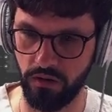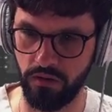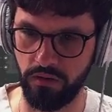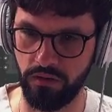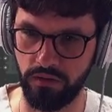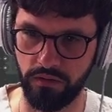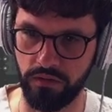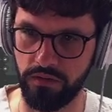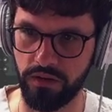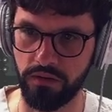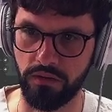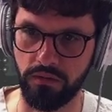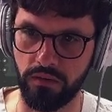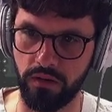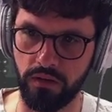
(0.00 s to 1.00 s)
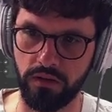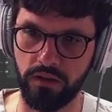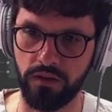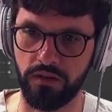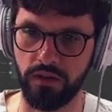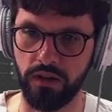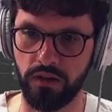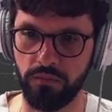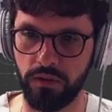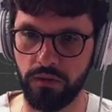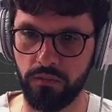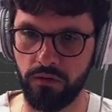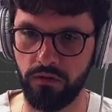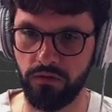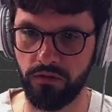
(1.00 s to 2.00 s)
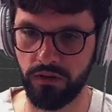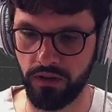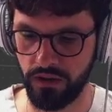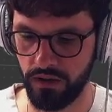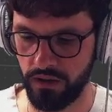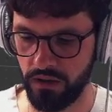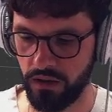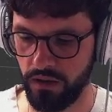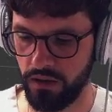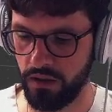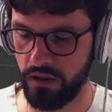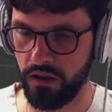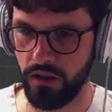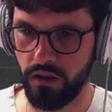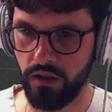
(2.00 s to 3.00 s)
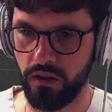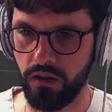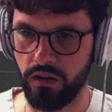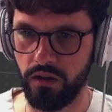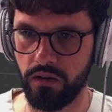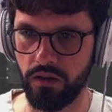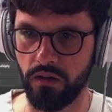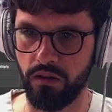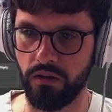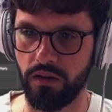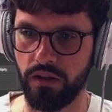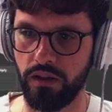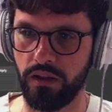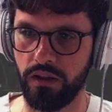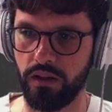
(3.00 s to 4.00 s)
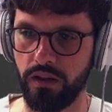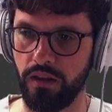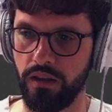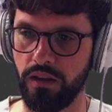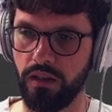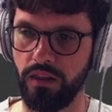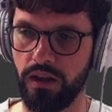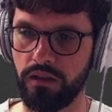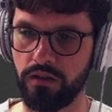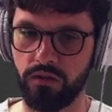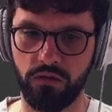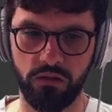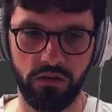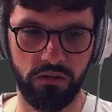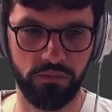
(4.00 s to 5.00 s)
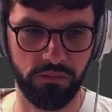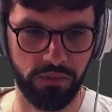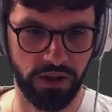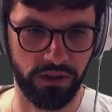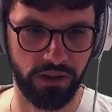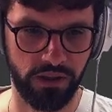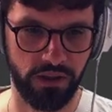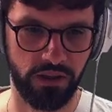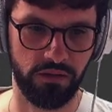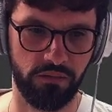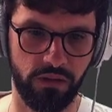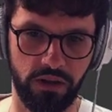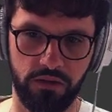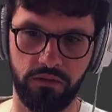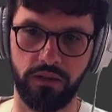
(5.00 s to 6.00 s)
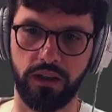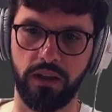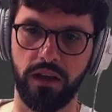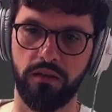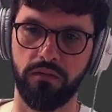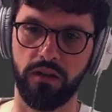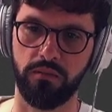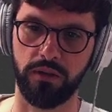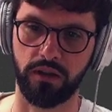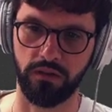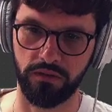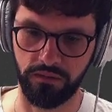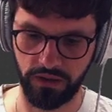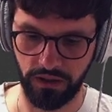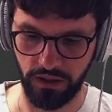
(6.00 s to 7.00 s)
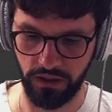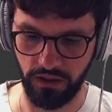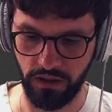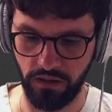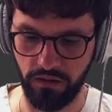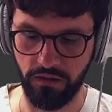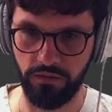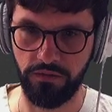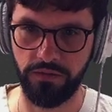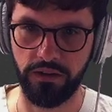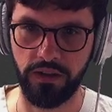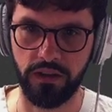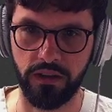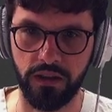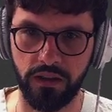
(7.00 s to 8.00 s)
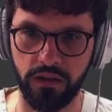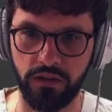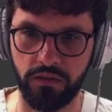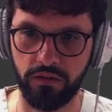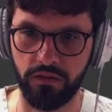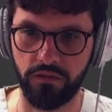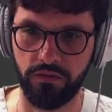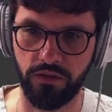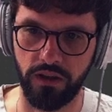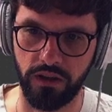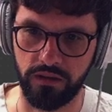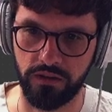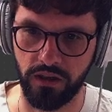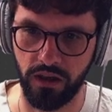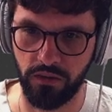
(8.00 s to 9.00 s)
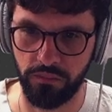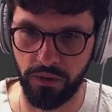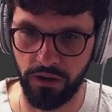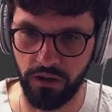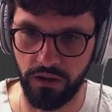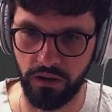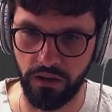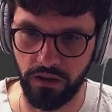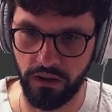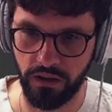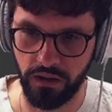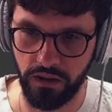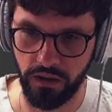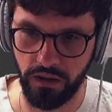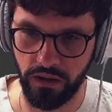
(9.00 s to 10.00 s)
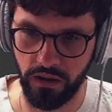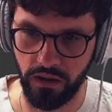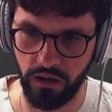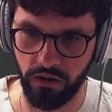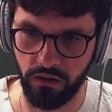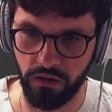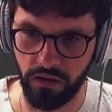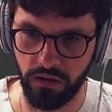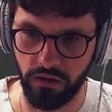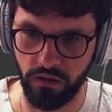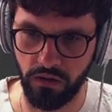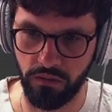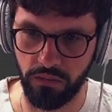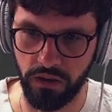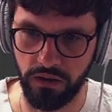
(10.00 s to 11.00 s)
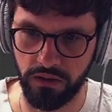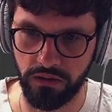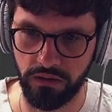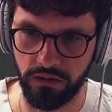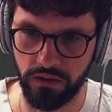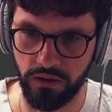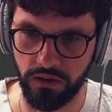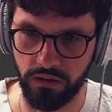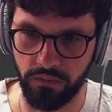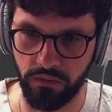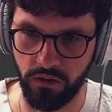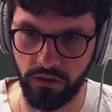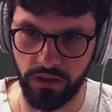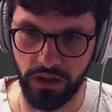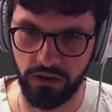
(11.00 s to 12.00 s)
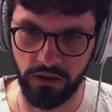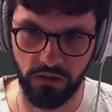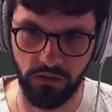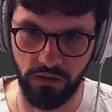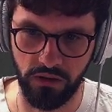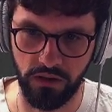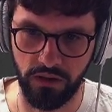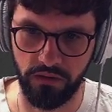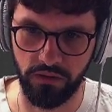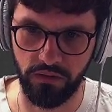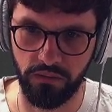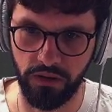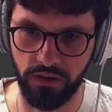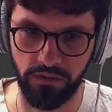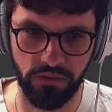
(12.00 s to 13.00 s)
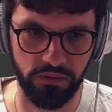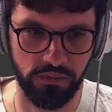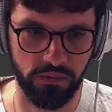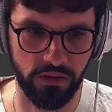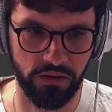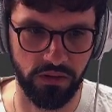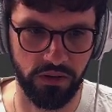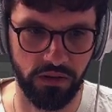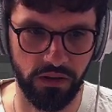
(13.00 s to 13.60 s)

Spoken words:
0, 0, 1, it's a little bit moved. So that's cool, but again, why do we care? Well, because we can now feed in, for example, local normals or texture coordinates or whatever we want in